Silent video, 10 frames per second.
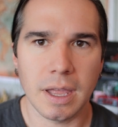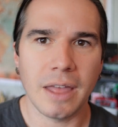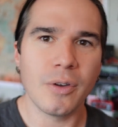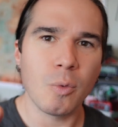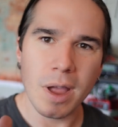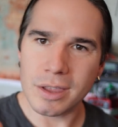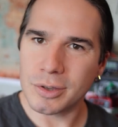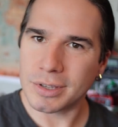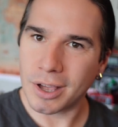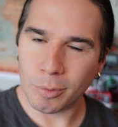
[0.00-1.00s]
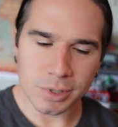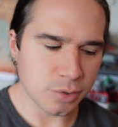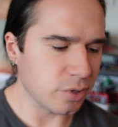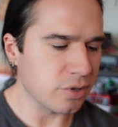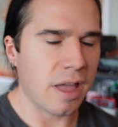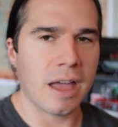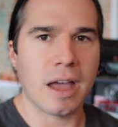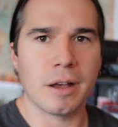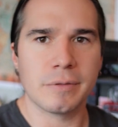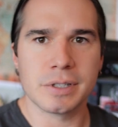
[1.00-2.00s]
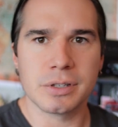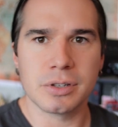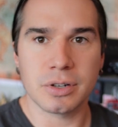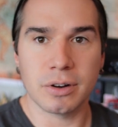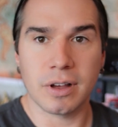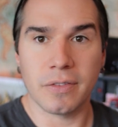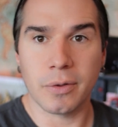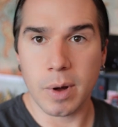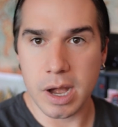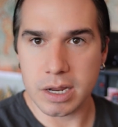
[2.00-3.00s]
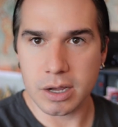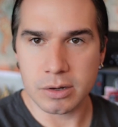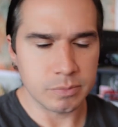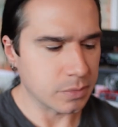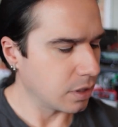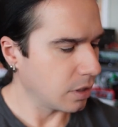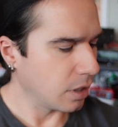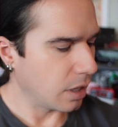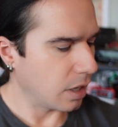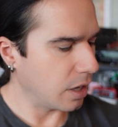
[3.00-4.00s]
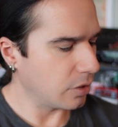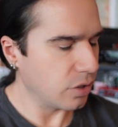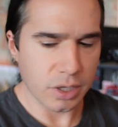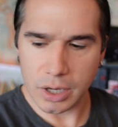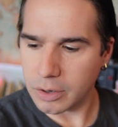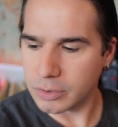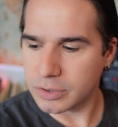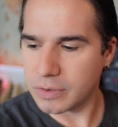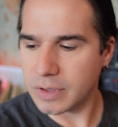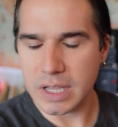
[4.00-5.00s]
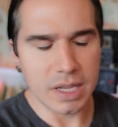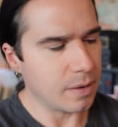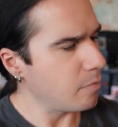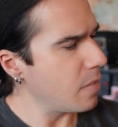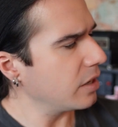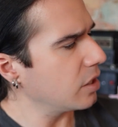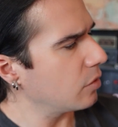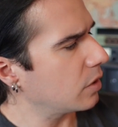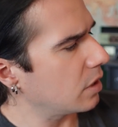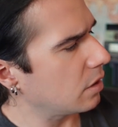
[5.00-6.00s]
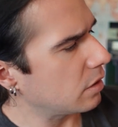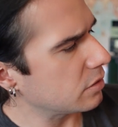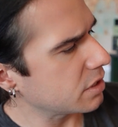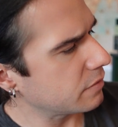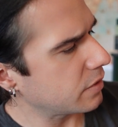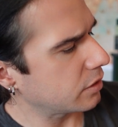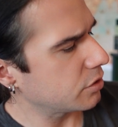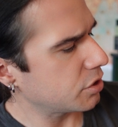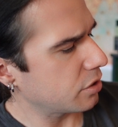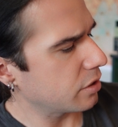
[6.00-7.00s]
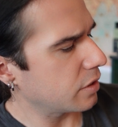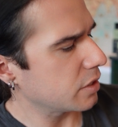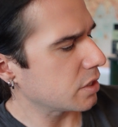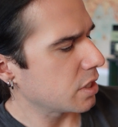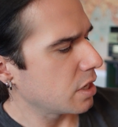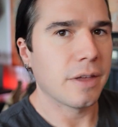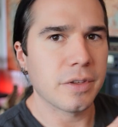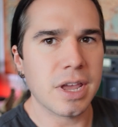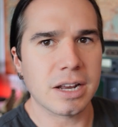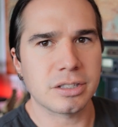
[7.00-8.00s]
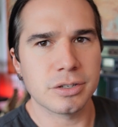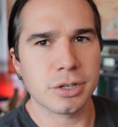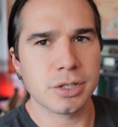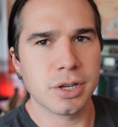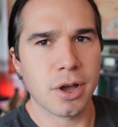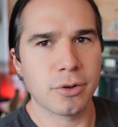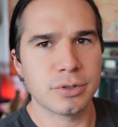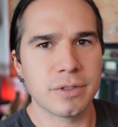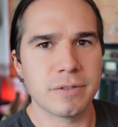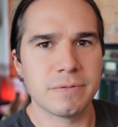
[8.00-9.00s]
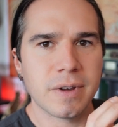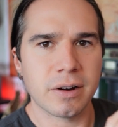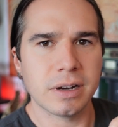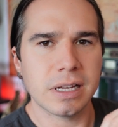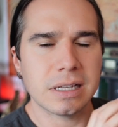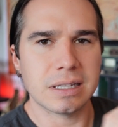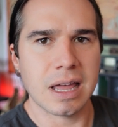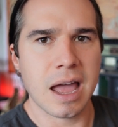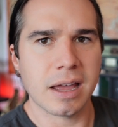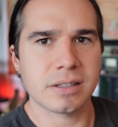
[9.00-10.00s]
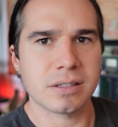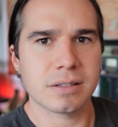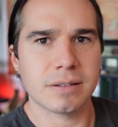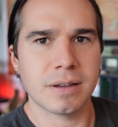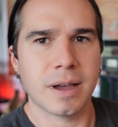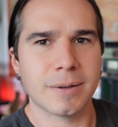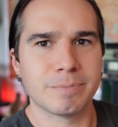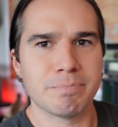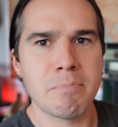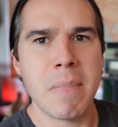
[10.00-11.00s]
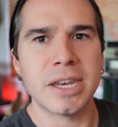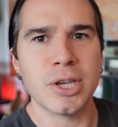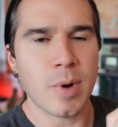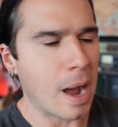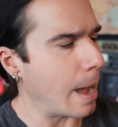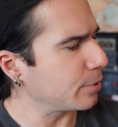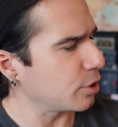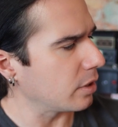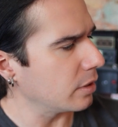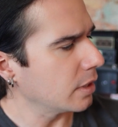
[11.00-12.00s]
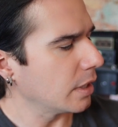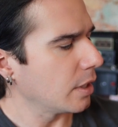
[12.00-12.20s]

And the way you tell which one you have is you turn on the radio and you go to the menu here. I'll see if I can show you this. And then you actually just go to the very last uh, menu option,